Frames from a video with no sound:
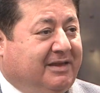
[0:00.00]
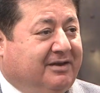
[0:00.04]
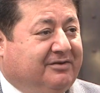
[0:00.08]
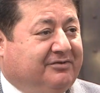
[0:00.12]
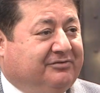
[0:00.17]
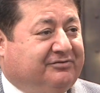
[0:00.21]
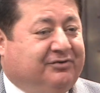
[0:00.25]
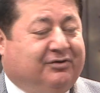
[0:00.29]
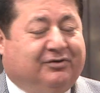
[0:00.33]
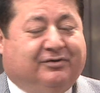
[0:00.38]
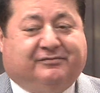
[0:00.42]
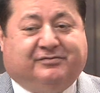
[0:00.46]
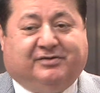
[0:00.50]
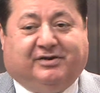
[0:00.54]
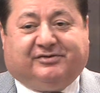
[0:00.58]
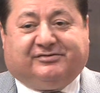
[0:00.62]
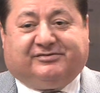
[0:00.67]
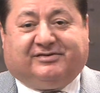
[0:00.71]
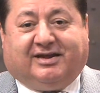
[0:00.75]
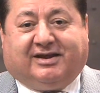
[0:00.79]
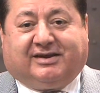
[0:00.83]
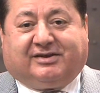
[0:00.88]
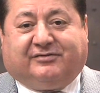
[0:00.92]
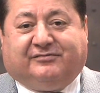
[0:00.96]
So if
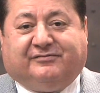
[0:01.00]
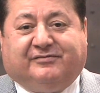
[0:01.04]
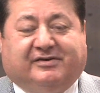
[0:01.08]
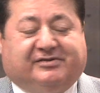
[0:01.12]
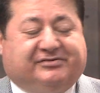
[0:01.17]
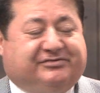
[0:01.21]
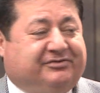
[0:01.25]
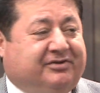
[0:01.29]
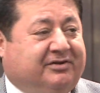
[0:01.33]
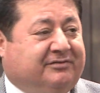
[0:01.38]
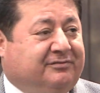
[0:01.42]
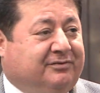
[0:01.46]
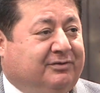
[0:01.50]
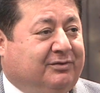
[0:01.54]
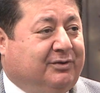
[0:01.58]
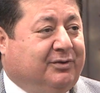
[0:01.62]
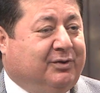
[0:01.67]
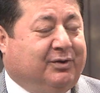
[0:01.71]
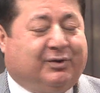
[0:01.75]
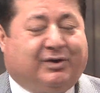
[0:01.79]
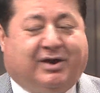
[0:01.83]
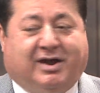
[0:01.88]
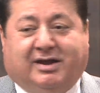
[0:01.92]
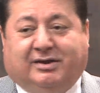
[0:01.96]
there's like festival
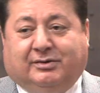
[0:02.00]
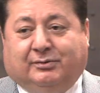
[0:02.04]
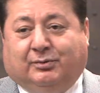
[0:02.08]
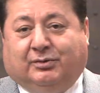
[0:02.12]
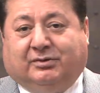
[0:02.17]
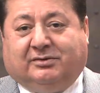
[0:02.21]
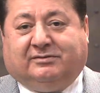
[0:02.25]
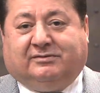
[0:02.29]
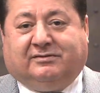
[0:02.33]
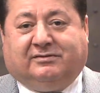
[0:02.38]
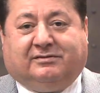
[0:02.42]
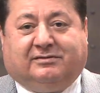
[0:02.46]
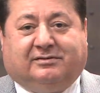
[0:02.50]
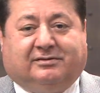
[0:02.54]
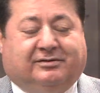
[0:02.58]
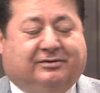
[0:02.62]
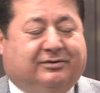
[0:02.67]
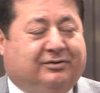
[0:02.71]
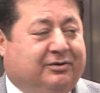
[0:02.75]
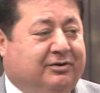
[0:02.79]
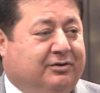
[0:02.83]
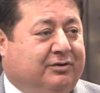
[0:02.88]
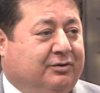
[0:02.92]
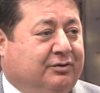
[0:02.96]
or annual
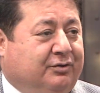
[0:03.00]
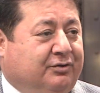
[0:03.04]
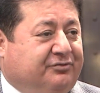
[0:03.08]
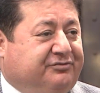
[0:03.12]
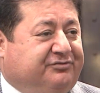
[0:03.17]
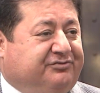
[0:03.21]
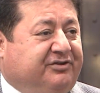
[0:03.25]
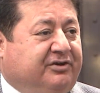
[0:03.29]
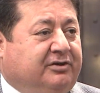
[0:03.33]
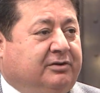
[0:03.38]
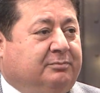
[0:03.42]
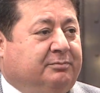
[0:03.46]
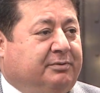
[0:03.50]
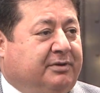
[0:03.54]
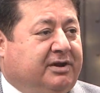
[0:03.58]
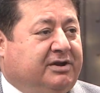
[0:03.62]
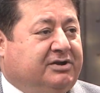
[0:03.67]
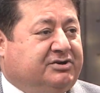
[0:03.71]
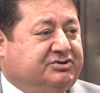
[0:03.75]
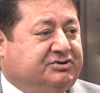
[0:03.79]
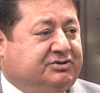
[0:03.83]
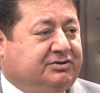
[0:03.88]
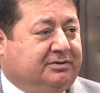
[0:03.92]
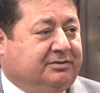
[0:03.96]
dinner or
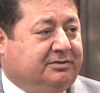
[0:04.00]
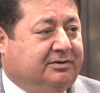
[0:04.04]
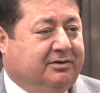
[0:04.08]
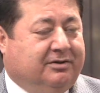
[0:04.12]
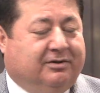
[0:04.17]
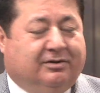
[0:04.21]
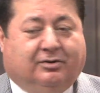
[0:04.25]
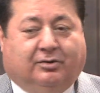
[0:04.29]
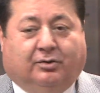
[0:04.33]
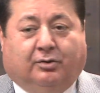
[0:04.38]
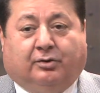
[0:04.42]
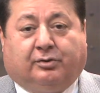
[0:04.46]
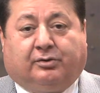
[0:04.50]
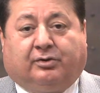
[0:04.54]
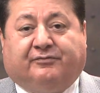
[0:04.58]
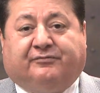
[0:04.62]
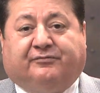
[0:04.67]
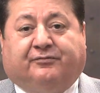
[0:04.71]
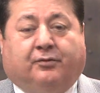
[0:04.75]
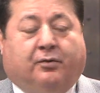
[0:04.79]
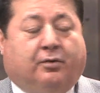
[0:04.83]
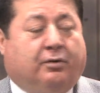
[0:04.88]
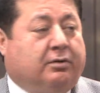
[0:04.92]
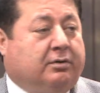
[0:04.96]
celebration or a
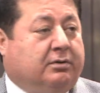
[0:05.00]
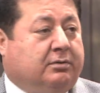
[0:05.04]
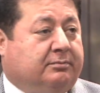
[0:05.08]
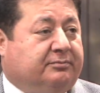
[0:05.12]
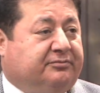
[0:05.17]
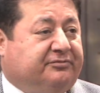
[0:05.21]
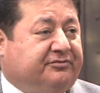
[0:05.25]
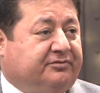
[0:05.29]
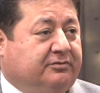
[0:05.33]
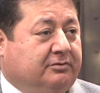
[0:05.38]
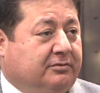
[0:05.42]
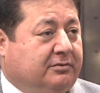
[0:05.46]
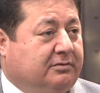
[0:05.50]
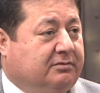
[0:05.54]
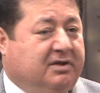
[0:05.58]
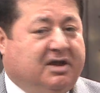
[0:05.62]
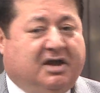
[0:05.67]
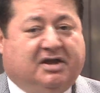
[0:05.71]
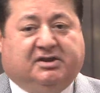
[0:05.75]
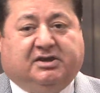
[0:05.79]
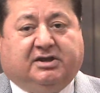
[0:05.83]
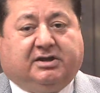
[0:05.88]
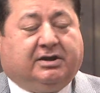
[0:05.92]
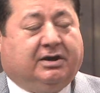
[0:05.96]
forums,
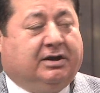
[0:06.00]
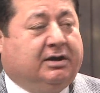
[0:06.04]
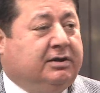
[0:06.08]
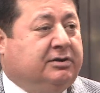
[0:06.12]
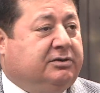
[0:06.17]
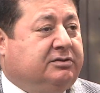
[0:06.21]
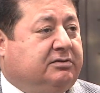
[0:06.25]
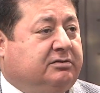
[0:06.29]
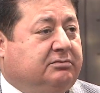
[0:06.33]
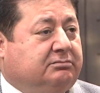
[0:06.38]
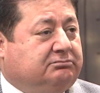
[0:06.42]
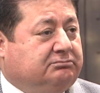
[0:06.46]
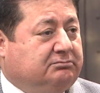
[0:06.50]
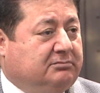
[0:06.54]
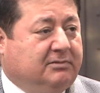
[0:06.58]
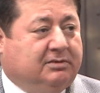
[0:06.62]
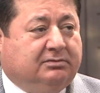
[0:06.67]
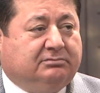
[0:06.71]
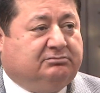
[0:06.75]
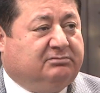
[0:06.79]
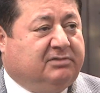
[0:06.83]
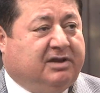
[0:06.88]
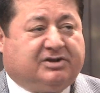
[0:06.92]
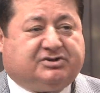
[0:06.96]
any kind,
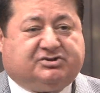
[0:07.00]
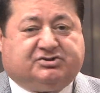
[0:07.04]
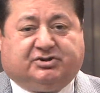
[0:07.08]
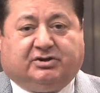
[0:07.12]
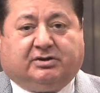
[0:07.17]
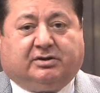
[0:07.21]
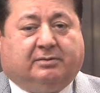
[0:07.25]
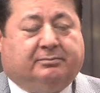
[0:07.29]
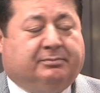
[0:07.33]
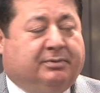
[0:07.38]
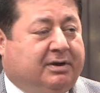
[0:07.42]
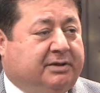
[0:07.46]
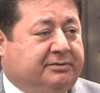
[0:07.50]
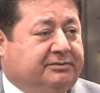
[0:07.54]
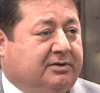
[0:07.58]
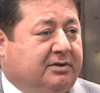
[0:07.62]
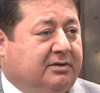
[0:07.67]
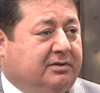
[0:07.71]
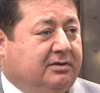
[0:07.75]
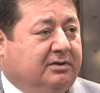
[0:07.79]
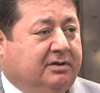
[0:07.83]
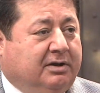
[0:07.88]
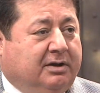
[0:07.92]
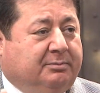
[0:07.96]
lecture about
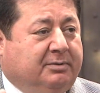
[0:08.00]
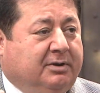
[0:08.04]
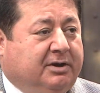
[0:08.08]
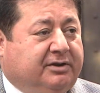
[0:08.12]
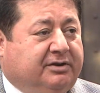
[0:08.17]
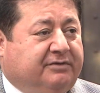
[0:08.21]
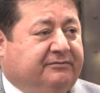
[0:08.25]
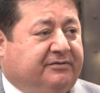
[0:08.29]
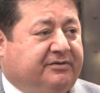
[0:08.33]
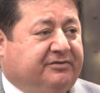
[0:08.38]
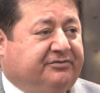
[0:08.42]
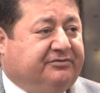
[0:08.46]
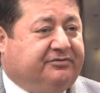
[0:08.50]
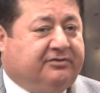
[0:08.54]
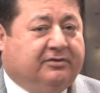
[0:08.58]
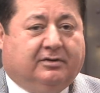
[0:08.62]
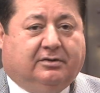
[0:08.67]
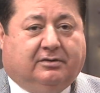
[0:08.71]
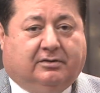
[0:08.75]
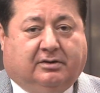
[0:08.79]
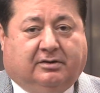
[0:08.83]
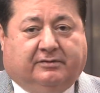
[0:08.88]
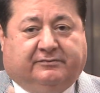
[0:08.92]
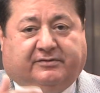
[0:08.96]
if
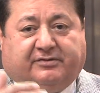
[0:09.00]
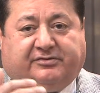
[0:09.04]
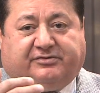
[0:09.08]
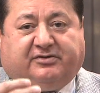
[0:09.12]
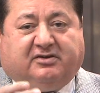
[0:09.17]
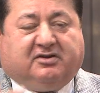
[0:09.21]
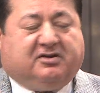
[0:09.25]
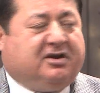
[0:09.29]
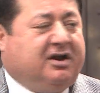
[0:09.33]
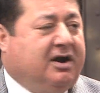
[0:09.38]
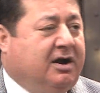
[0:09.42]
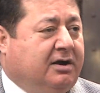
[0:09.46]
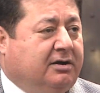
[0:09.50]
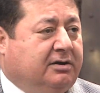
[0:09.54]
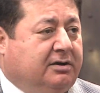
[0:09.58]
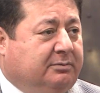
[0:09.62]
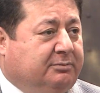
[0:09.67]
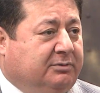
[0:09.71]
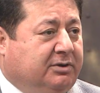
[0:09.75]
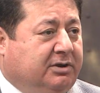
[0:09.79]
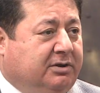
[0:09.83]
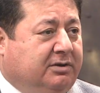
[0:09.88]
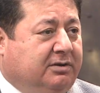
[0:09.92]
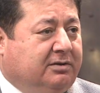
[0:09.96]
it's
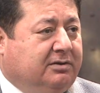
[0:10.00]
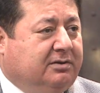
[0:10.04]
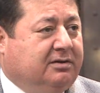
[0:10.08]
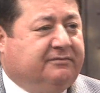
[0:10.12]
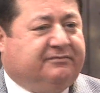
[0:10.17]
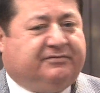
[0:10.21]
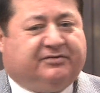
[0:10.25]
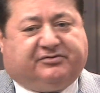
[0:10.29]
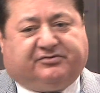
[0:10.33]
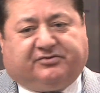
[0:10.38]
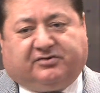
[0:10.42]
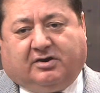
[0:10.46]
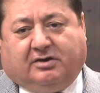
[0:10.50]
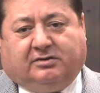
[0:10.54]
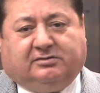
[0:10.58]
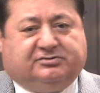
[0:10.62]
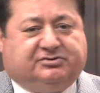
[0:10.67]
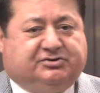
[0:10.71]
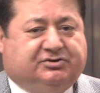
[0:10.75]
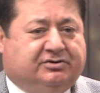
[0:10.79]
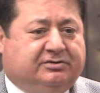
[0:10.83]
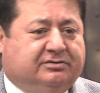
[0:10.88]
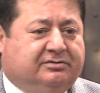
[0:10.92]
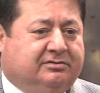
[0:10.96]
economy, if it's
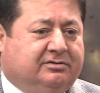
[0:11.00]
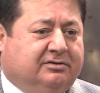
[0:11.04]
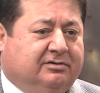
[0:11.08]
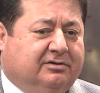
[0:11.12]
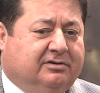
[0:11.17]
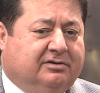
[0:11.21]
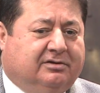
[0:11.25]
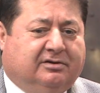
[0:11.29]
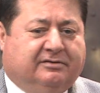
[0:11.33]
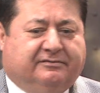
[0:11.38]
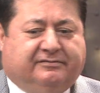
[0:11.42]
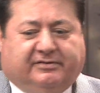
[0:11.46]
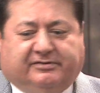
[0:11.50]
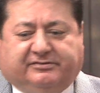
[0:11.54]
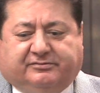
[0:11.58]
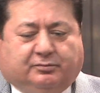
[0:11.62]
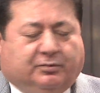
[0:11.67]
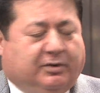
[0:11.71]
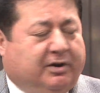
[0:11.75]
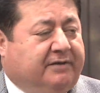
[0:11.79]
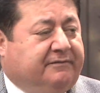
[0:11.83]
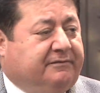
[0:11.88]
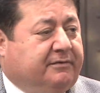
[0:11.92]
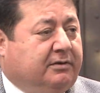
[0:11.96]
culture, if it's
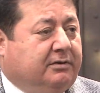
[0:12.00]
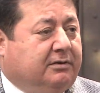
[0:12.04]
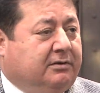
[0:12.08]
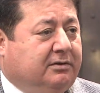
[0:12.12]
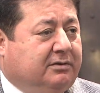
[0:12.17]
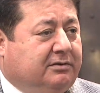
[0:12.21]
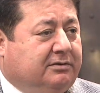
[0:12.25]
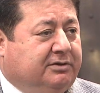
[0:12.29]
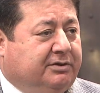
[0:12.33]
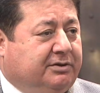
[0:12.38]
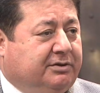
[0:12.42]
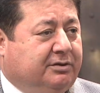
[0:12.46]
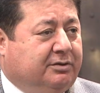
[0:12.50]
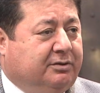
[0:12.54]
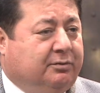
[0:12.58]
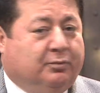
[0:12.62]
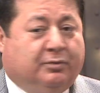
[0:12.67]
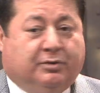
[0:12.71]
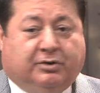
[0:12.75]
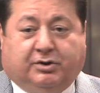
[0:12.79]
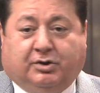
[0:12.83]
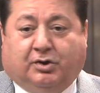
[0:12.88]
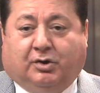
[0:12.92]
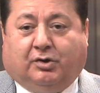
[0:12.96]
whatever, you know,
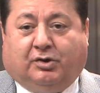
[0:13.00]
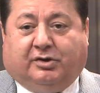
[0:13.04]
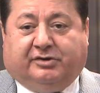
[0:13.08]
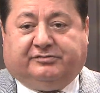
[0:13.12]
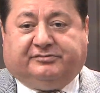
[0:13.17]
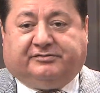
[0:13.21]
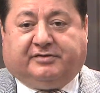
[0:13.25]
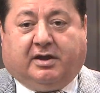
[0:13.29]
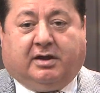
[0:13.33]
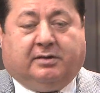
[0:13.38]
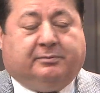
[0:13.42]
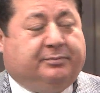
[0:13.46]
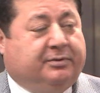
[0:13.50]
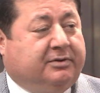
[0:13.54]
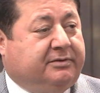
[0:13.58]
we go and tape